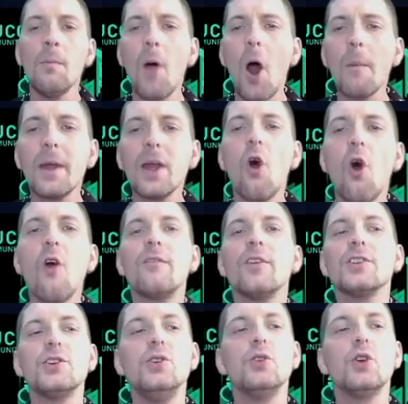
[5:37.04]
Popping over
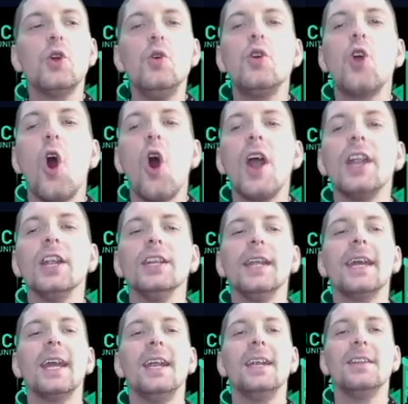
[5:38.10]
to KuCoin,
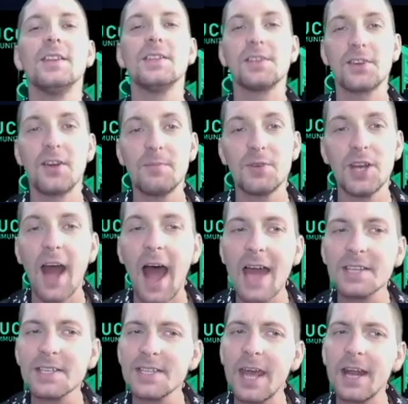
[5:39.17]
link in the description. I
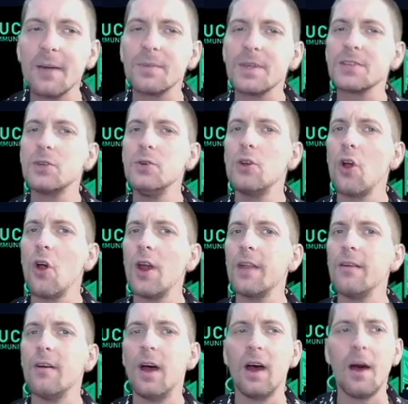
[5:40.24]
set up this KuCoin
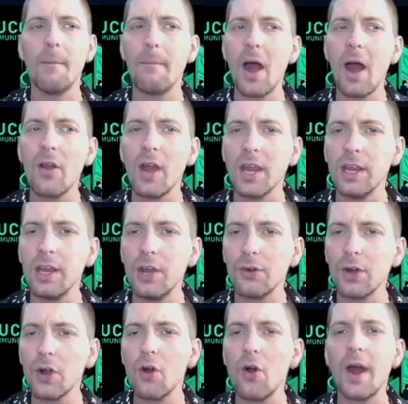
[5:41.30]
about a
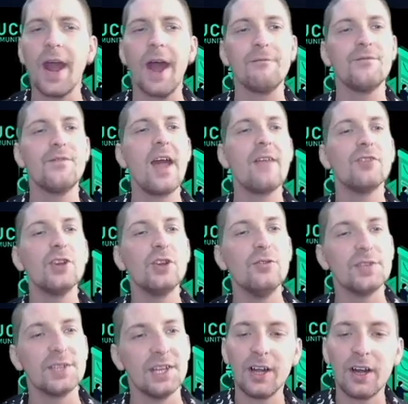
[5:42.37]
year ago and I've never
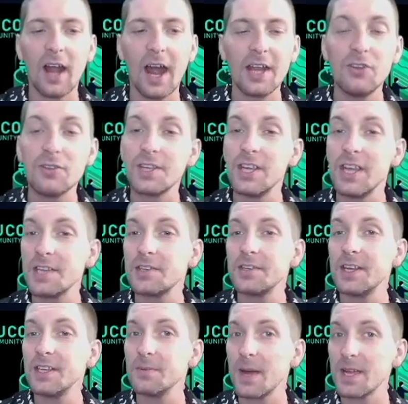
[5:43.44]
used it. Okay, I used it
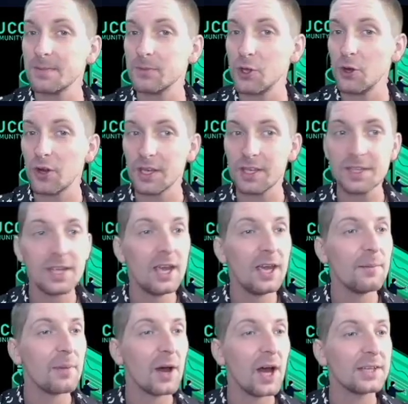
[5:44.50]
yesterday to buy some tokens,
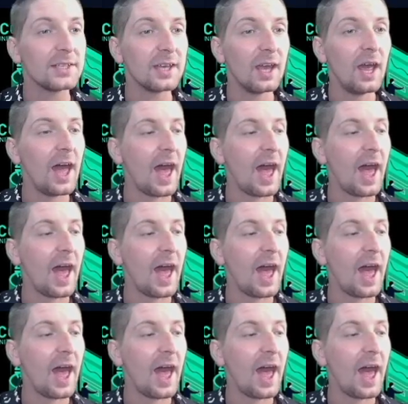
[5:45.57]
but